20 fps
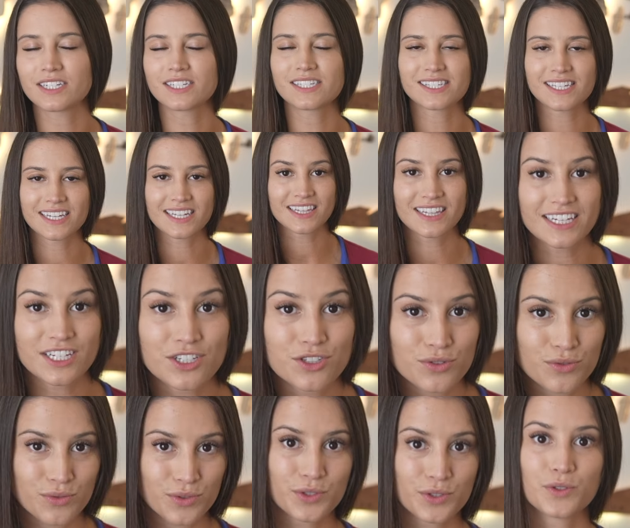to see the
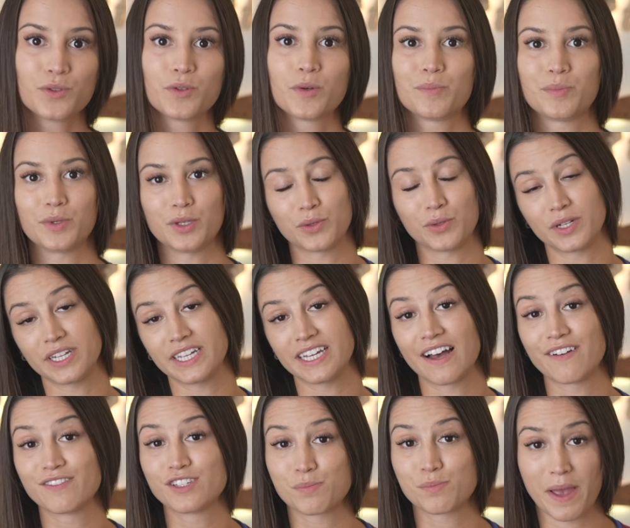true beauty
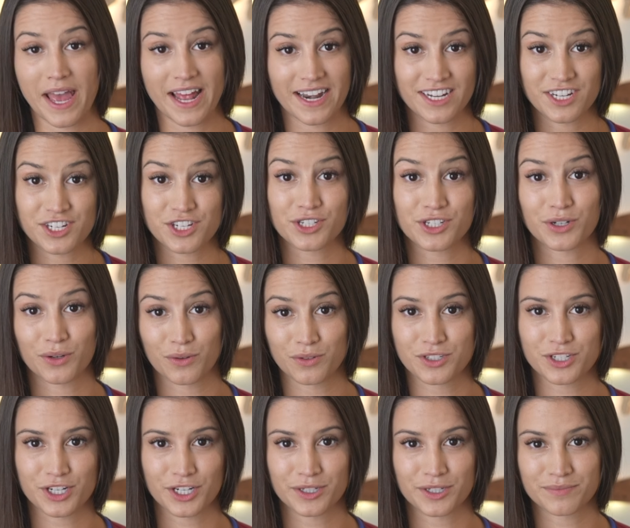of Spanish
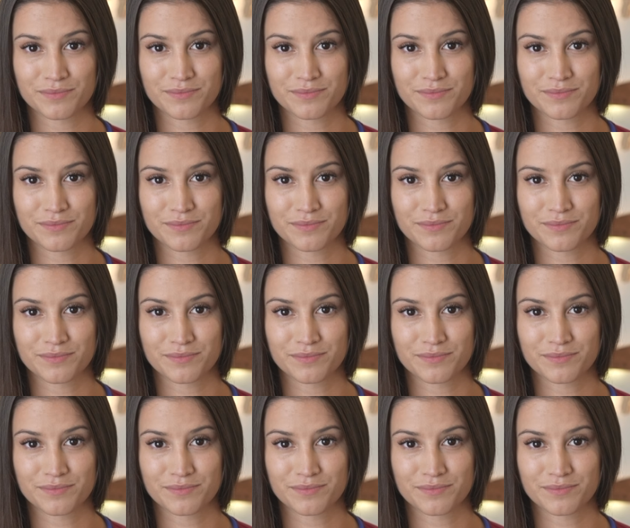culture.